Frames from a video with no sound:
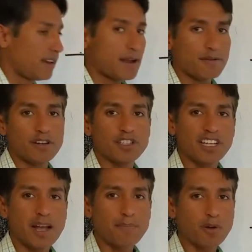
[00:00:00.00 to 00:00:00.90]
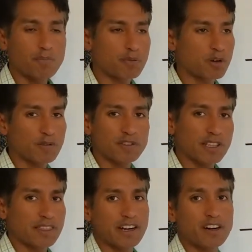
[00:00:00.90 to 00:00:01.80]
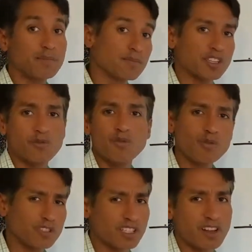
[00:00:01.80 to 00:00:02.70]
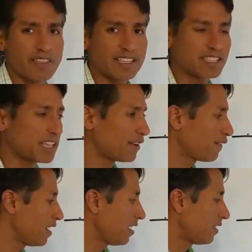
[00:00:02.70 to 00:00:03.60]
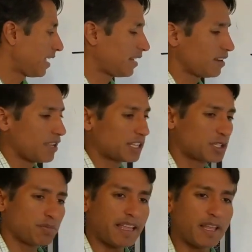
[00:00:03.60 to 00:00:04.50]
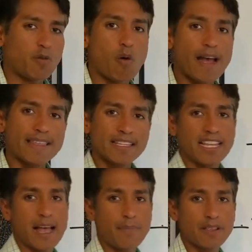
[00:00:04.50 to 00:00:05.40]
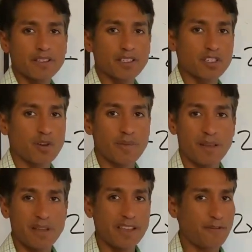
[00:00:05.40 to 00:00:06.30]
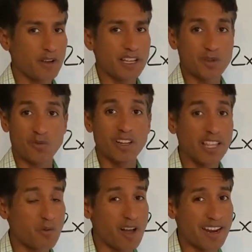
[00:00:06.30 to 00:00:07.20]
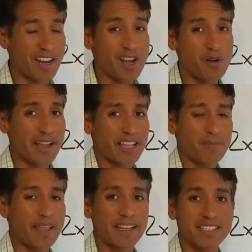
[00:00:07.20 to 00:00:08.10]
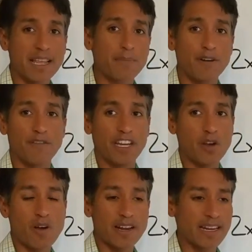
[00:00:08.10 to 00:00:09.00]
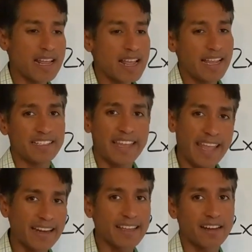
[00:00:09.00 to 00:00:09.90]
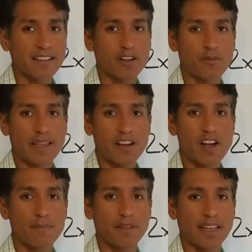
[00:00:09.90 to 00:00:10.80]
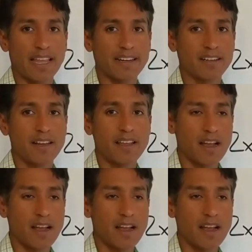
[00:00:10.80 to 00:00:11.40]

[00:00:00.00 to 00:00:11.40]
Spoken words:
now there's a couple proofs and theorems and rules and all that stuff that explain why this happens. And so maybe if you guys really want to know, I can make a separate video on it. It can get a little bit complicated,